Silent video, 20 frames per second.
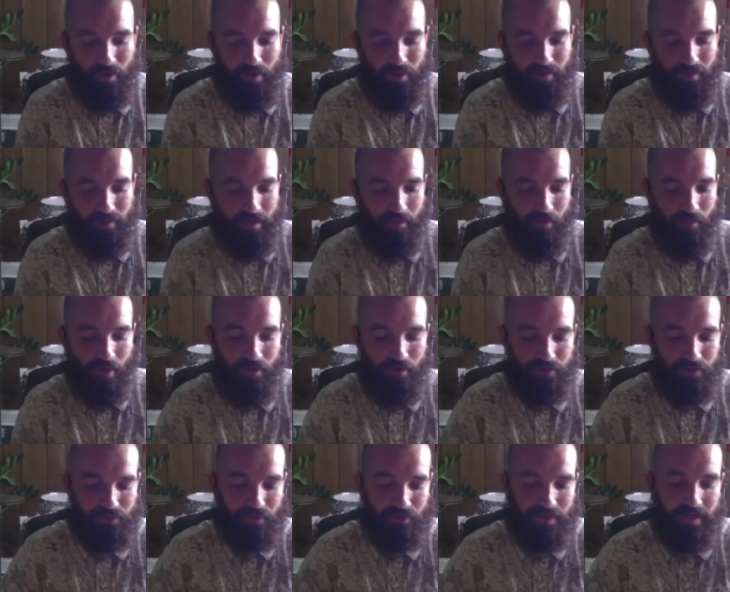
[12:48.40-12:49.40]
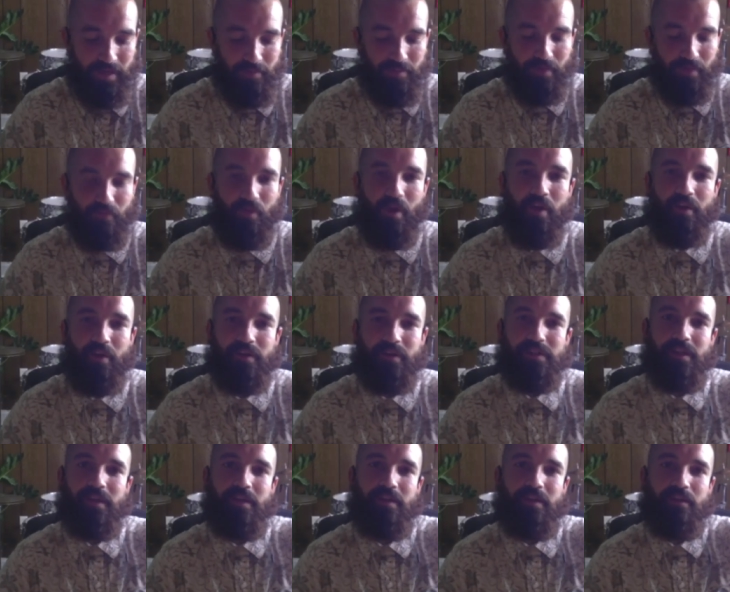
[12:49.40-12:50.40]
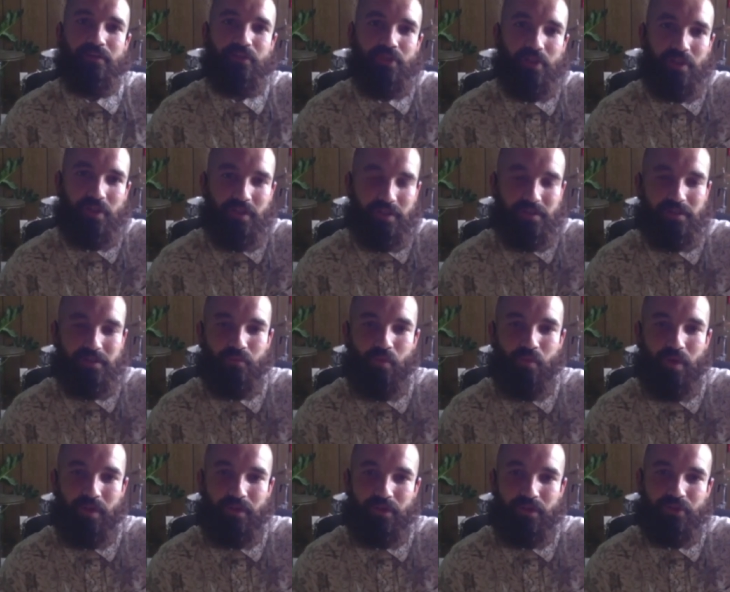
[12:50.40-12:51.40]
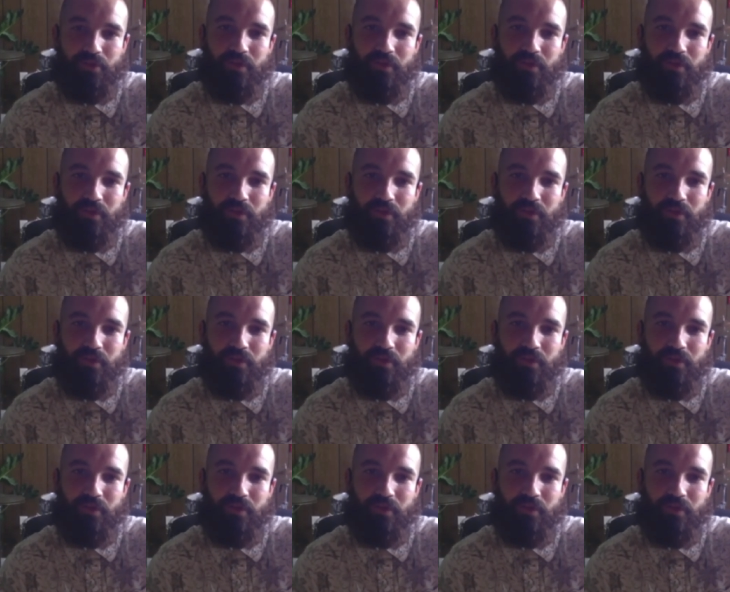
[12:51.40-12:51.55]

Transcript: of that rehearsal he had been rehearsing just one of the string